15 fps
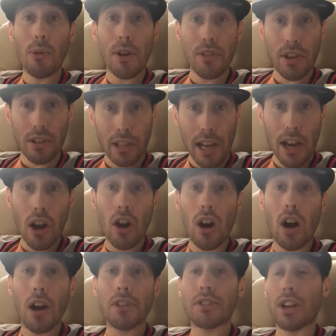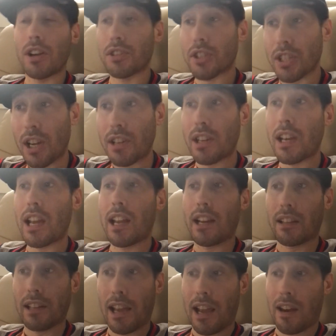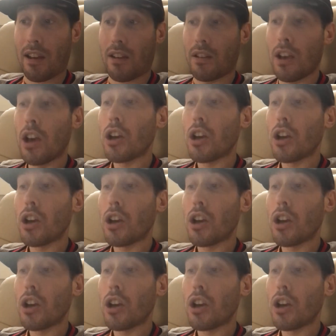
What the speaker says: and the Atlanta Hawks on Sunday in Atlanta.